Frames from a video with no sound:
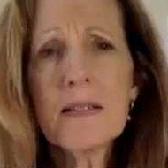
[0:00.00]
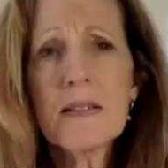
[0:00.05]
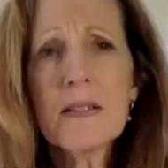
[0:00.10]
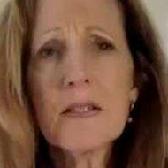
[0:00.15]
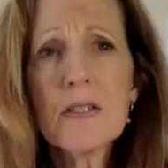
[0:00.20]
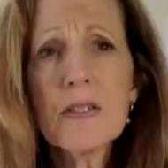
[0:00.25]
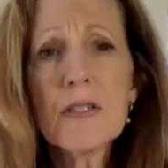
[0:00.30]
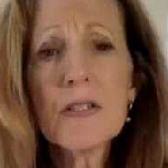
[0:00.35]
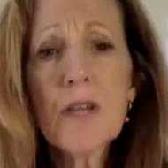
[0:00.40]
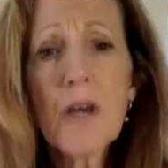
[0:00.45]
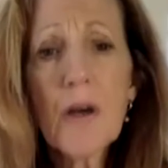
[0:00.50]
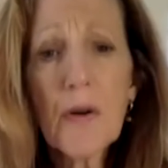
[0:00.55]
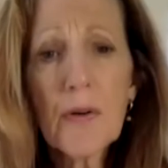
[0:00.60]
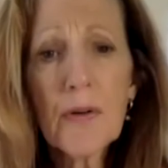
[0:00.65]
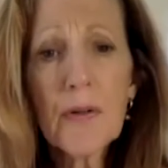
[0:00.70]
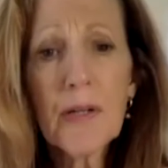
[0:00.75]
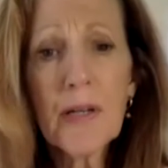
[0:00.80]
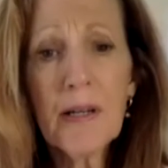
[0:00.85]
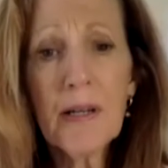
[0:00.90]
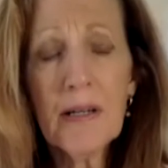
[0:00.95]
is so
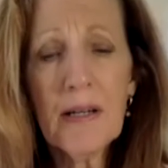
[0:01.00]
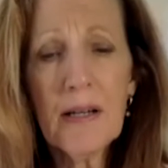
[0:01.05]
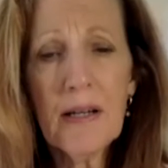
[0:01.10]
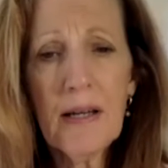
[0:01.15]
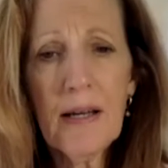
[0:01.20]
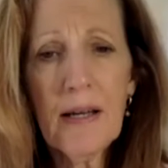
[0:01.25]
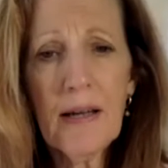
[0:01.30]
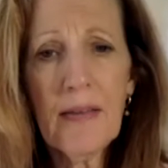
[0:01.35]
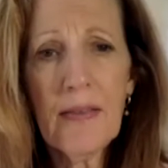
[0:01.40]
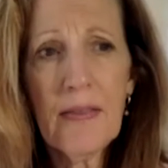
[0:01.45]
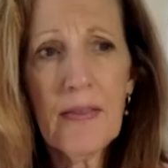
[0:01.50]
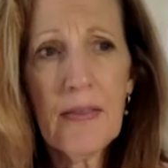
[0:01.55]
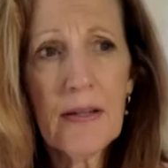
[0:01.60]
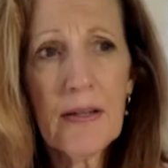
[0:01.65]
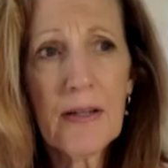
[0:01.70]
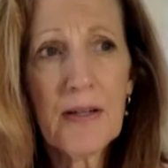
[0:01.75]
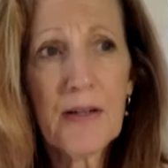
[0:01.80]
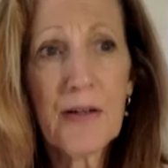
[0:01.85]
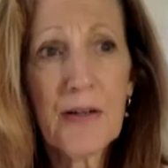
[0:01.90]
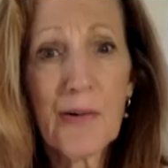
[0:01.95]
good. And
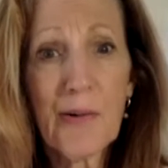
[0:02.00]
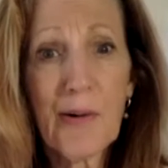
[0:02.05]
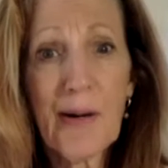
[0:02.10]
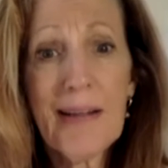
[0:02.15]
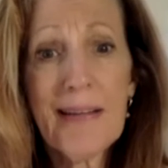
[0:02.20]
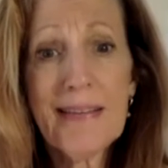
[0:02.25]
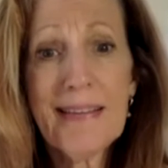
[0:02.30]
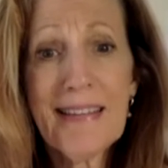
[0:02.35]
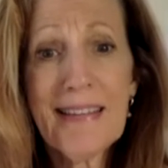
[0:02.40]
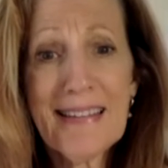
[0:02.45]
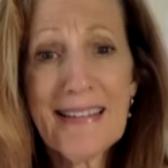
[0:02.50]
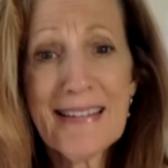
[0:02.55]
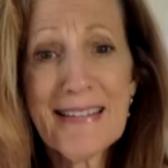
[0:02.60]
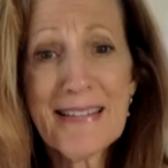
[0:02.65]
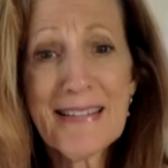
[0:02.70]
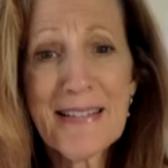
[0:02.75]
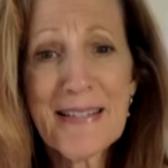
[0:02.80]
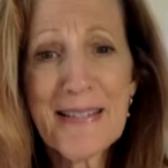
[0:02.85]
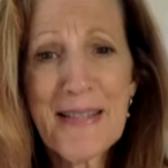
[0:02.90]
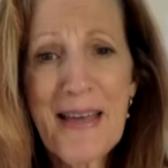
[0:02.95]
the great thing
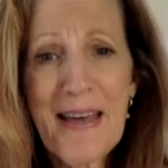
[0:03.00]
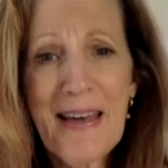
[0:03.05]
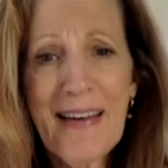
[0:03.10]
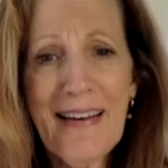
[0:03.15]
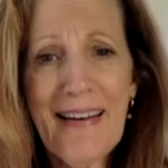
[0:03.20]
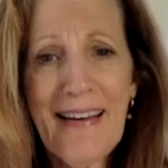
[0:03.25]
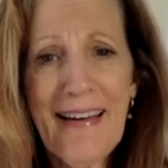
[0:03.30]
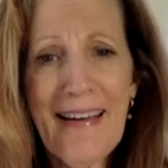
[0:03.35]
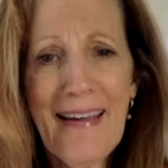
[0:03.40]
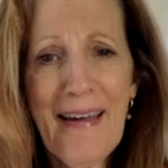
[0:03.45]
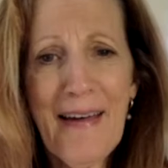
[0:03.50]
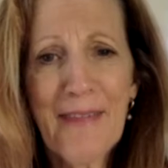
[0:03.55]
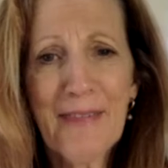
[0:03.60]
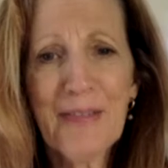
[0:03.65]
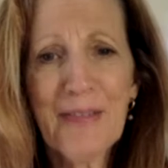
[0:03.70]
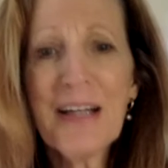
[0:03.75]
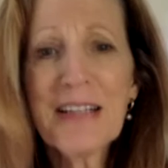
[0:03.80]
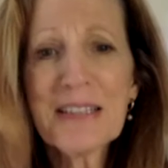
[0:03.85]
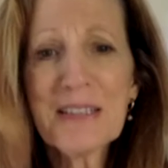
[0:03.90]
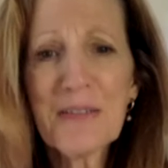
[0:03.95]
is that I have
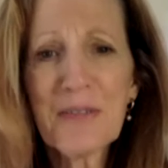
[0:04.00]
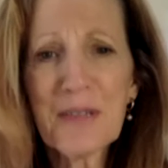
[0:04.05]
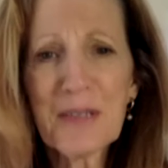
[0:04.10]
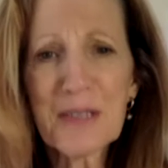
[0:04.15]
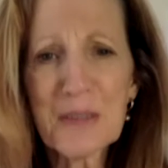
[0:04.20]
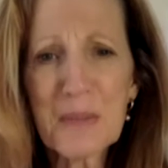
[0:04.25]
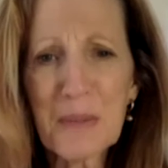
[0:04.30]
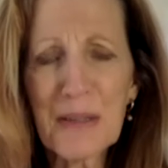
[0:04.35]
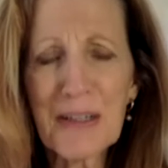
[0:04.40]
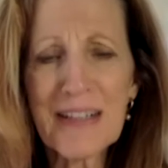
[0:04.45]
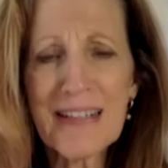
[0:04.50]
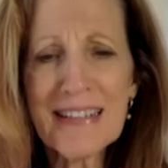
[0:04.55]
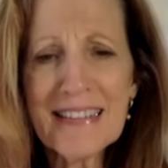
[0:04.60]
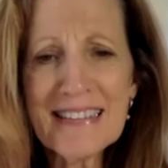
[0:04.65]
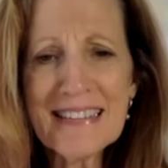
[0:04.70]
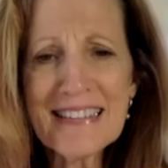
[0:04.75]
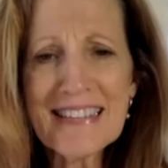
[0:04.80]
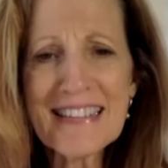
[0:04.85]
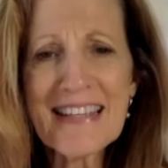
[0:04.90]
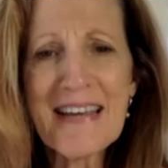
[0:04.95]
lots of
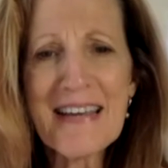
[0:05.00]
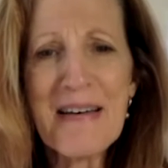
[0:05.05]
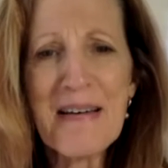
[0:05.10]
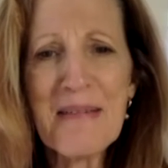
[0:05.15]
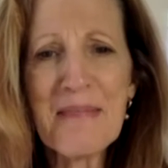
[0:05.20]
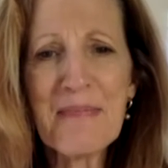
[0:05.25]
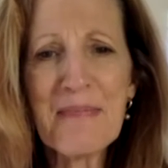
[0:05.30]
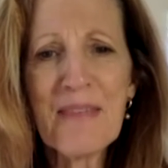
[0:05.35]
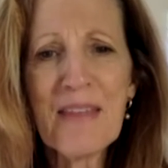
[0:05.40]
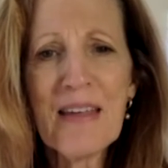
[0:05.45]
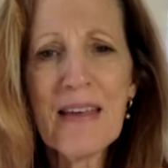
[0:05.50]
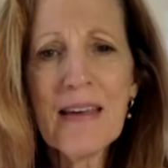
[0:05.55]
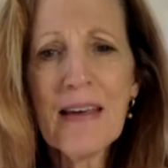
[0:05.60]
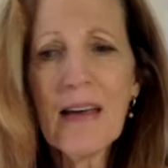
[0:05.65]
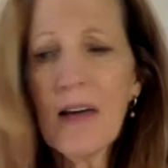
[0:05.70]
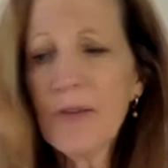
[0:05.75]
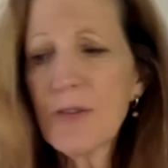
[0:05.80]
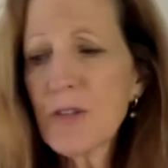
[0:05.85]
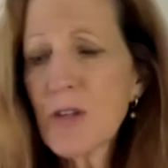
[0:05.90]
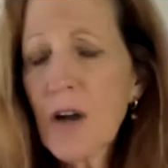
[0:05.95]
experience
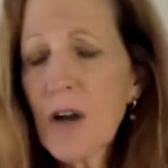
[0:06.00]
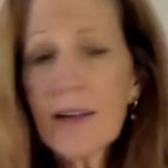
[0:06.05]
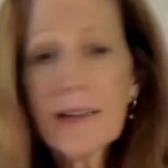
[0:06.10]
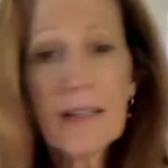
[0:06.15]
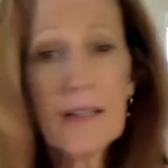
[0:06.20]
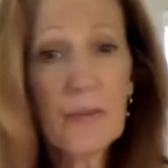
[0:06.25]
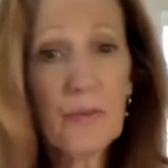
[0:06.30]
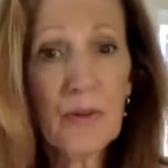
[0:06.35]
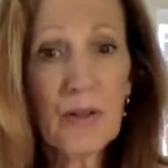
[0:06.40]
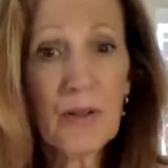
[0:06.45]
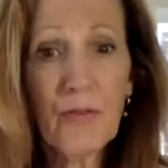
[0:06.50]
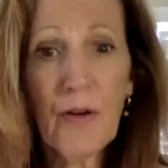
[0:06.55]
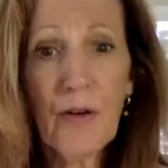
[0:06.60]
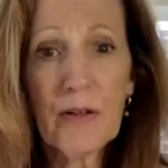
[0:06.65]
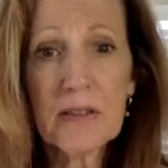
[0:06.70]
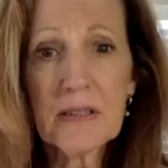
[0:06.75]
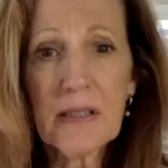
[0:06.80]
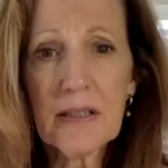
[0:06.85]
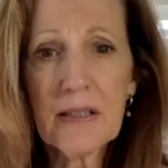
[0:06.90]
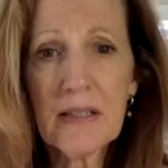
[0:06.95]
of talking with
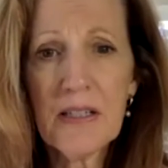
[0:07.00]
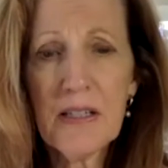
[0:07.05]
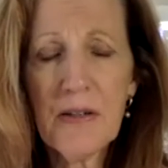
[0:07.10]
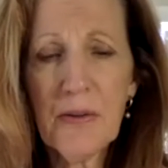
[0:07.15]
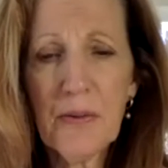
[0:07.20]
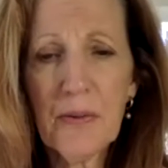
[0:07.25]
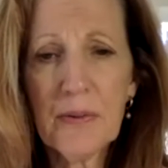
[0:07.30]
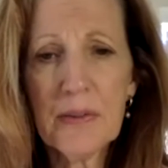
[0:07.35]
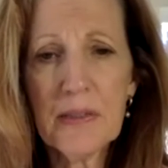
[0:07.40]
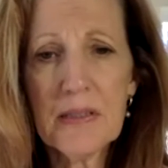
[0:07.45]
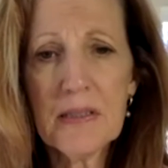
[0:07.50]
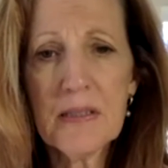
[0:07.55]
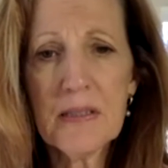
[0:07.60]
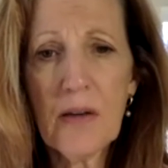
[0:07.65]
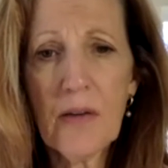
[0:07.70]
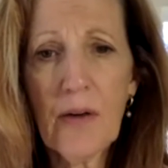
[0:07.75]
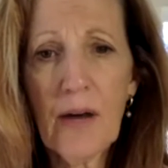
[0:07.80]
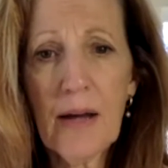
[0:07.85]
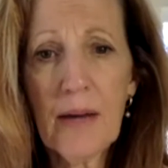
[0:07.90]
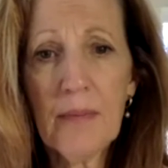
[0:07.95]
folks like you. And
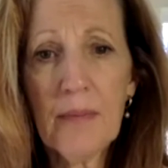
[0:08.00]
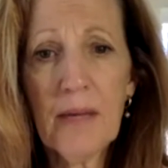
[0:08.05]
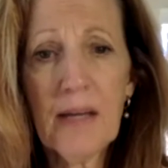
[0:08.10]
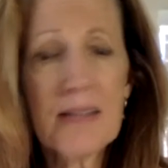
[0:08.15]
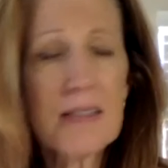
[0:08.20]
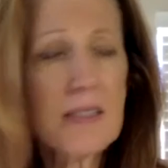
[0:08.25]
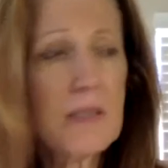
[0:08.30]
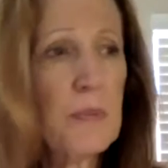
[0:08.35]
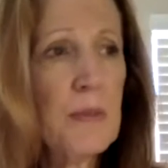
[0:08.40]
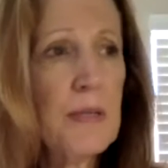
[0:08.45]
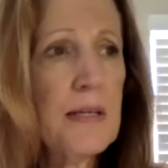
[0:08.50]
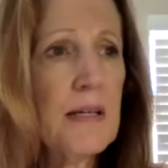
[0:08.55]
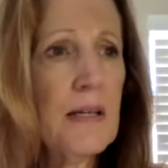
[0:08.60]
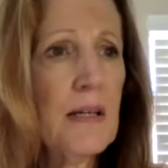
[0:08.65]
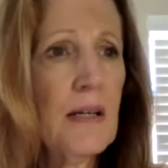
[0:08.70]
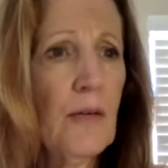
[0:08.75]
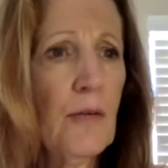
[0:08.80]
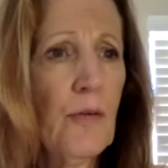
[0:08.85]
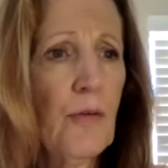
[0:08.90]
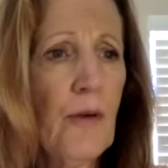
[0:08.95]
so I am not
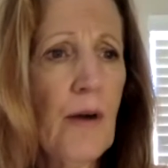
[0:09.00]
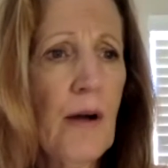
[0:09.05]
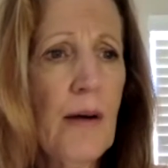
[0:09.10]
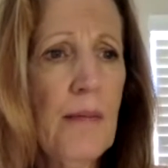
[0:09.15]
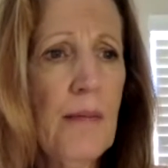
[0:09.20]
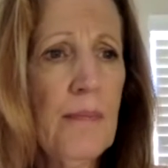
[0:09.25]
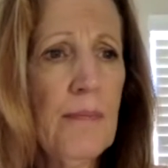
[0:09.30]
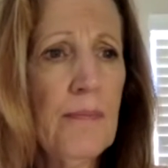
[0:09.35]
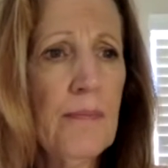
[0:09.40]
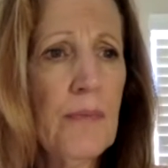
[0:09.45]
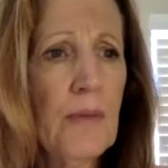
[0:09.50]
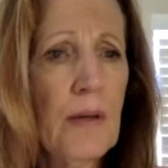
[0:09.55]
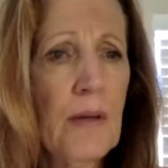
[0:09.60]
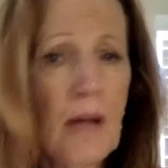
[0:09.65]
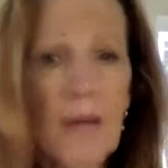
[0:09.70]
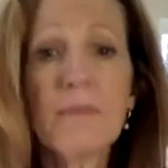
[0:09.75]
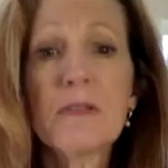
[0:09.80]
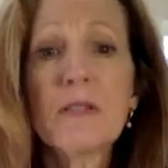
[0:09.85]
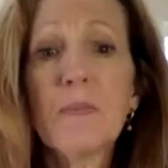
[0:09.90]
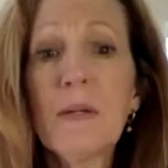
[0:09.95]
speaking from,
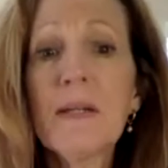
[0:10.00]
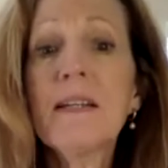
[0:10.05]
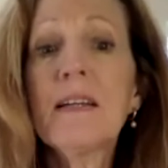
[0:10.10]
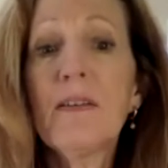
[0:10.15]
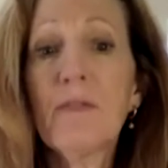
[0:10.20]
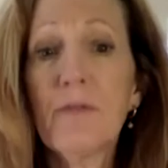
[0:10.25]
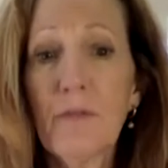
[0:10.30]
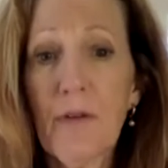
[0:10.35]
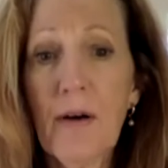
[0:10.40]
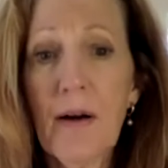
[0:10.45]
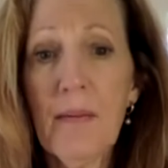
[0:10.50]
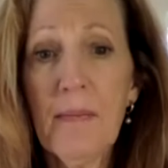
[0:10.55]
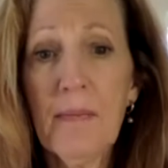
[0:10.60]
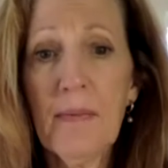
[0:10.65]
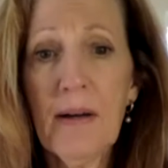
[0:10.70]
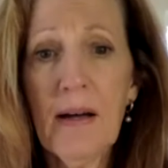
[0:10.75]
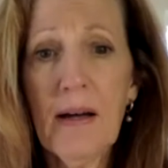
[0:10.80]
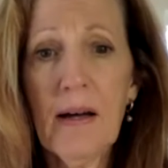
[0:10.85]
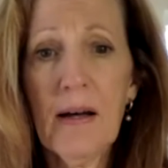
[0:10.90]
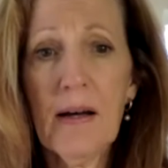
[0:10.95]
I'm speaking from
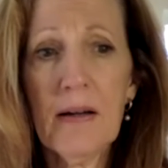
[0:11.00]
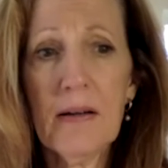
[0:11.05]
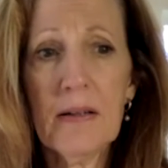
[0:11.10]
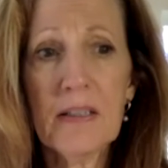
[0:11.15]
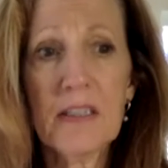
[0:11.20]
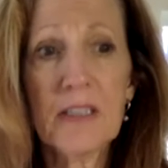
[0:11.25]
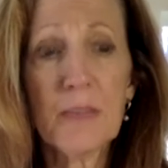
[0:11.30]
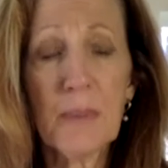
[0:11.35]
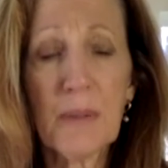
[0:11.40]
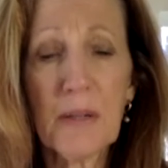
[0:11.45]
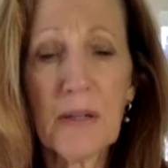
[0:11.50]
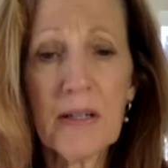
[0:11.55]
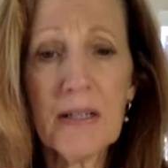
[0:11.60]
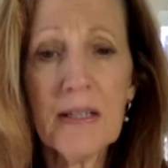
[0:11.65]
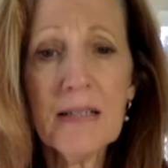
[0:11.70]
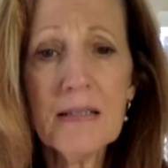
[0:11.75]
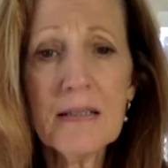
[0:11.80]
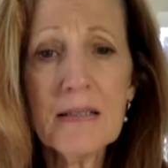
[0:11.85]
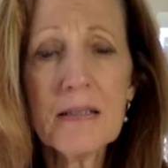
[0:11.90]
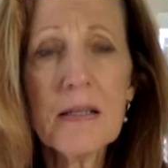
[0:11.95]

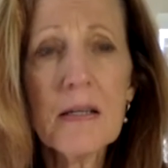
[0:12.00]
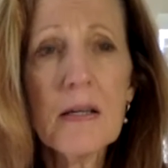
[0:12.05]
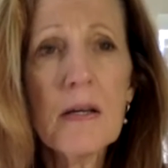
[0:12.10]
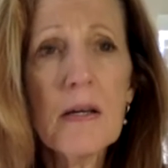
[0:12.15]
experience.